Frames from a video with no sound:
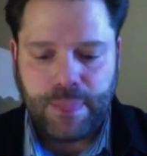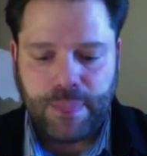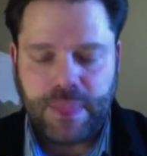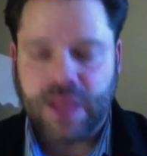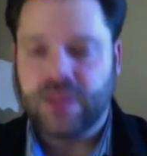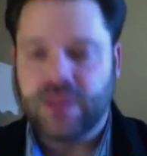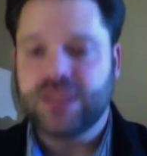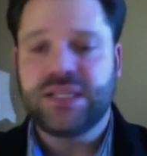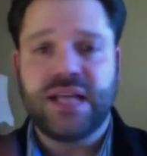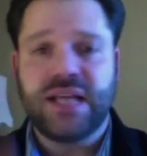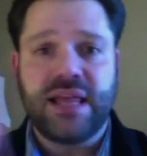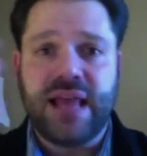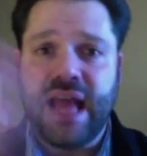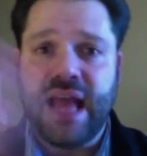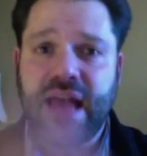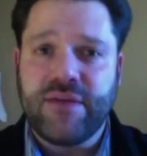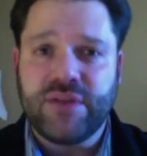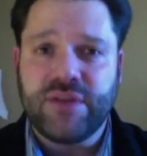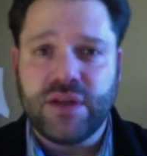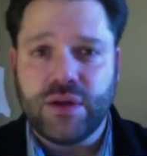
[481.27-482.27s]
let's say they
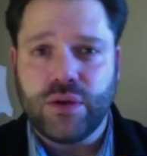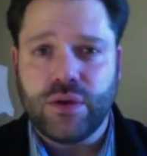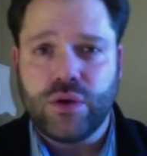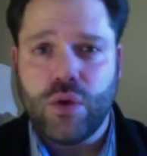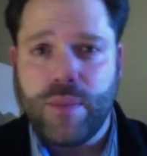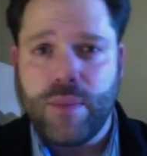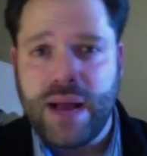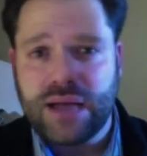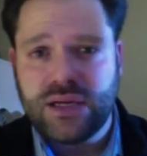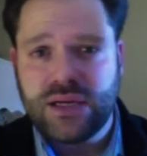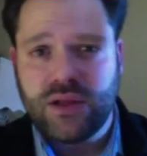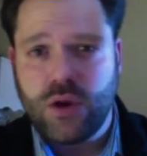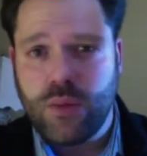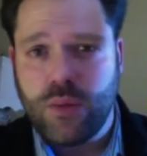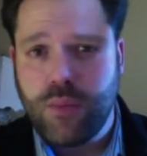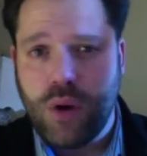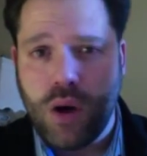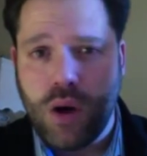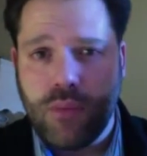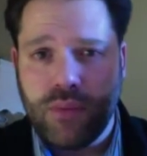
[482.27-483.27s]
have to go back to their
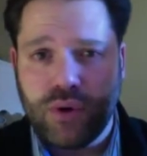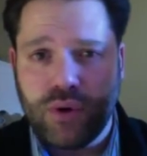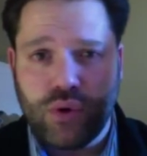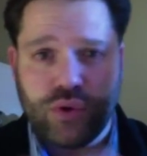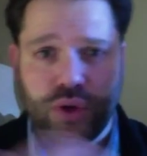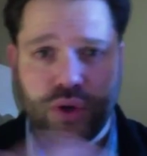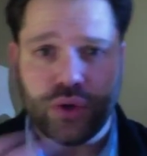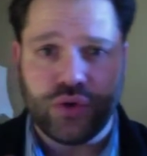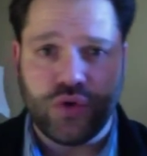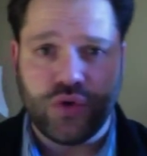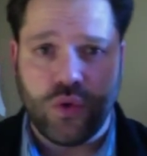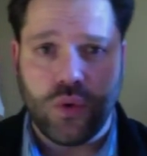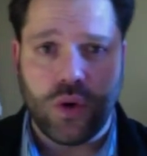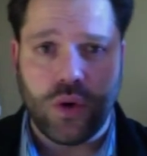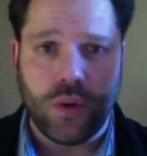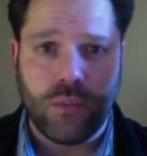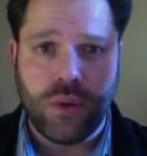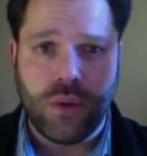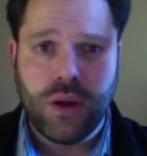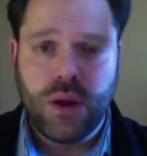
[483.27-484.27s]
apartment or their
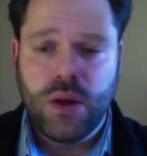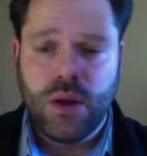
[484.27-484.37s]
dorm,